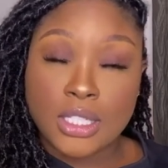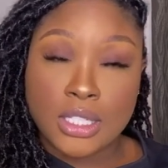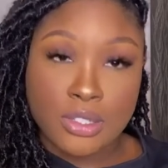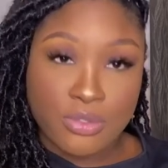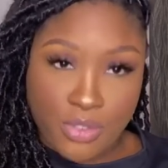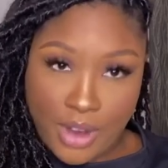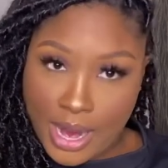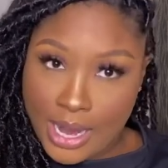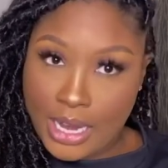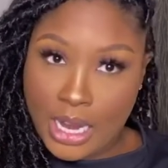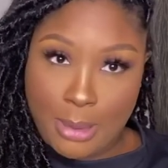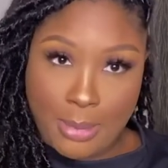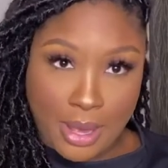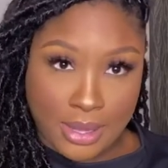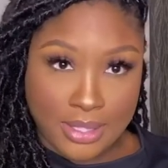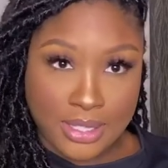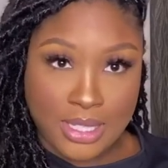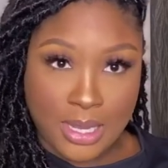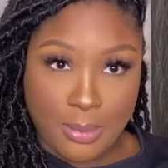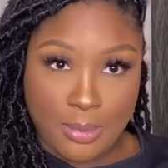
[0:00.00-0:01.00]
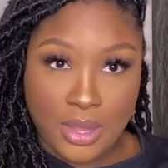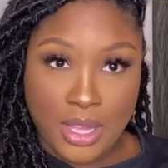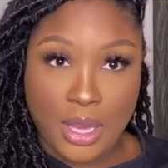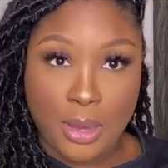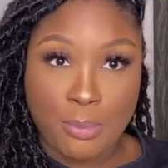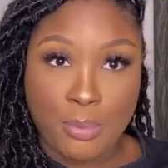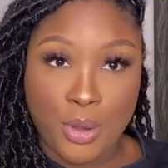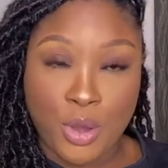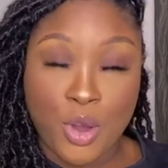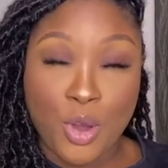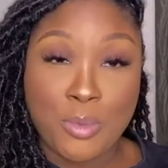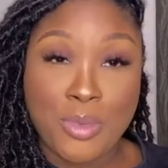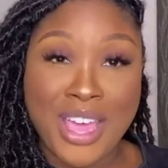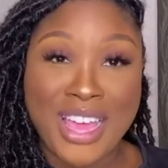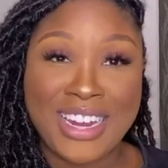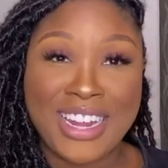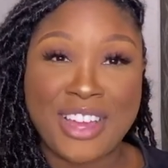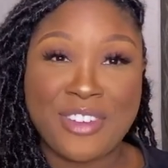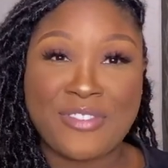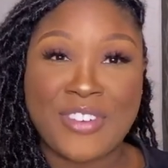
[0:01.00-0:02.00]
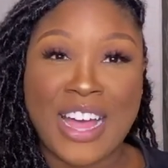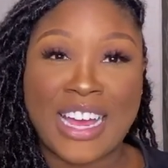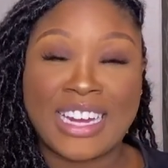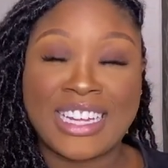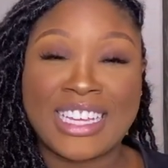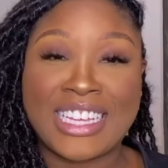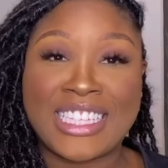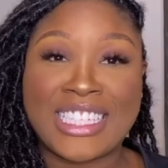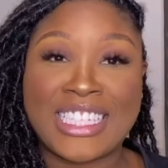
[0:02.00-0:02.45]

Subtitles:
Ranting about something. Boom. And then finally,